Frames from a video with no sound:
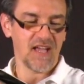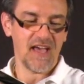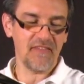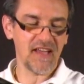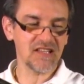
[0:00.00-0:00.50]

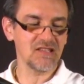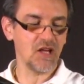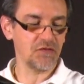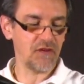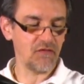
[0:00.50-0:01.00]
and that's
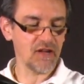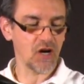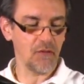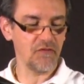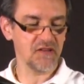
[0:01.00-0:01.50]
not very
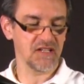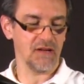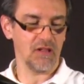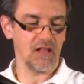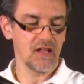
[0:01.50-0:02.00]

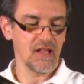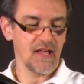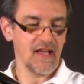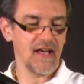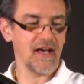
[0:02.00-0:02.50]
comfortable.
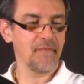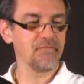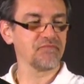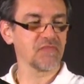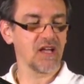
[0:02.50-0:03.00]

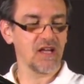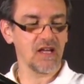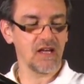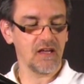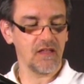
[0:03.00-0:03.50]

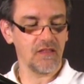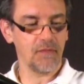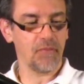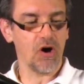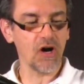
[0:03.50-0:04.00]

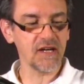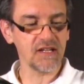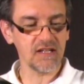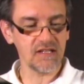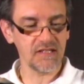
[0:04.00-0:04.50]
The point
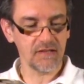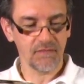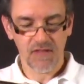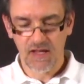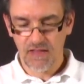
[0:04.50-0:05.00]
is
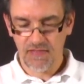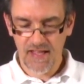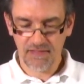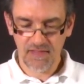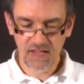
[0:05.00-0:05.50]

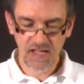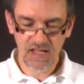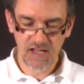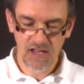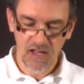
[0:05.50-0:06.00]
that
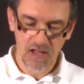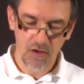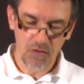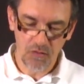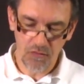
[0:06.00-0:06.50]
the
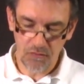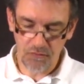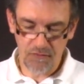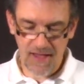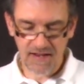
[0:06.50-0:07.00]

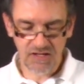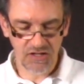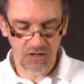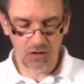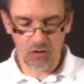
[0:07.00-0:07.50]

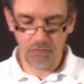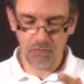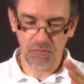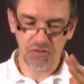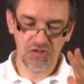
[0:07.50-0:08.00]

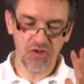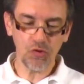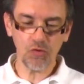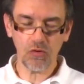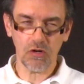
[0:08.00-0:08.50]
Phantom
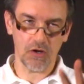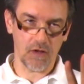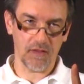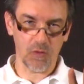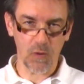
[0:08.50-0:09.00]
2,
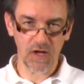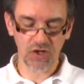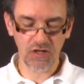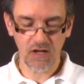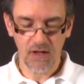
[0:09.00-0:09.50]
not the
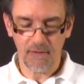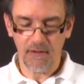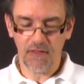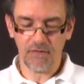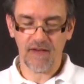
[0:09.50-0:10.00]
Vision,
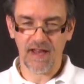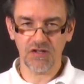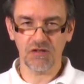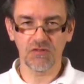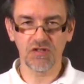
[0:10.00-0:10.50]
the
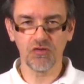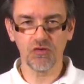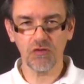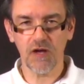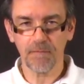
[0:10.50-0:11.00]
Phantom
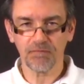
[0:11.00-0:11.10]
2